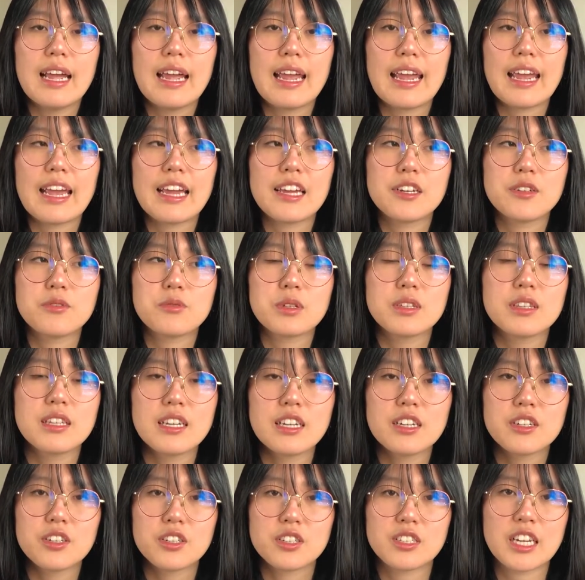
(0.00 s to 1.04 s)
and really
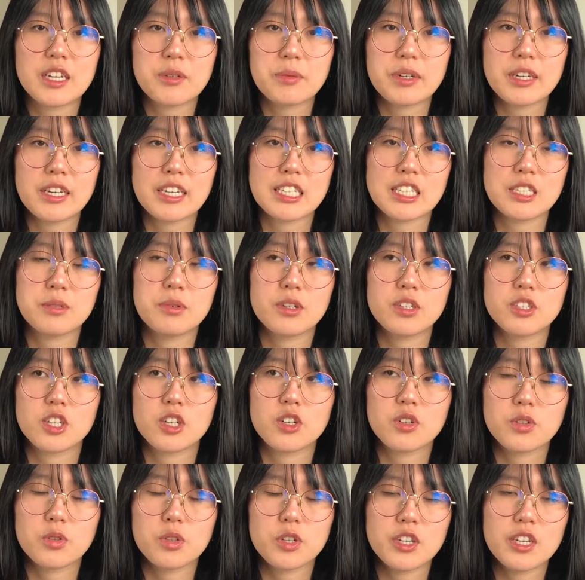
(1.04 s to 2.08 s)
understand what customers
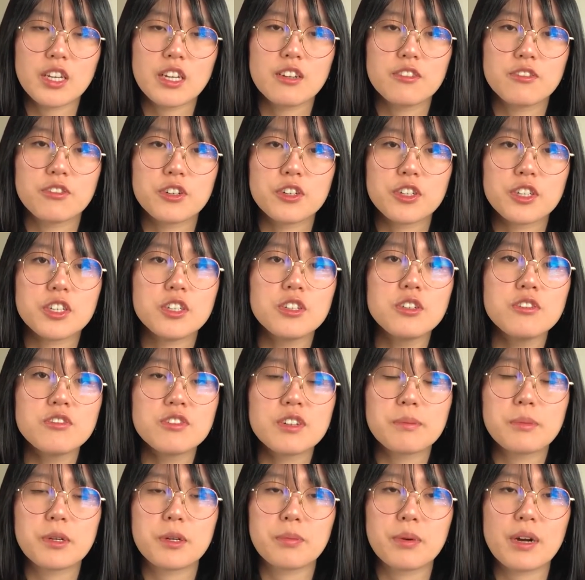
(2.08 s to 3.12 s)
are looking for you
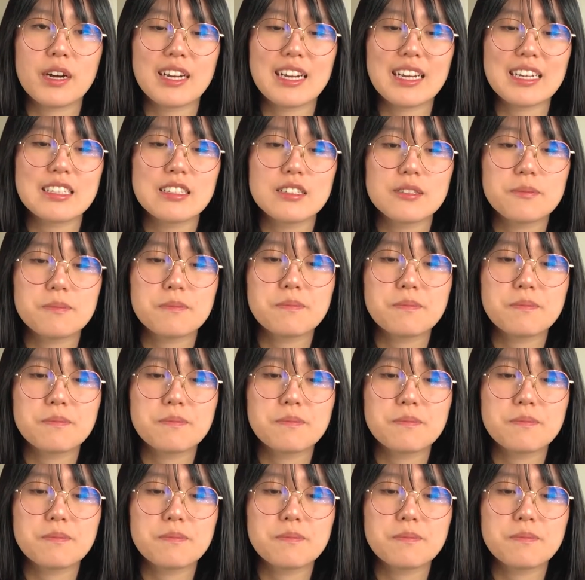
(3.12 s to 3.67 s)
from your product.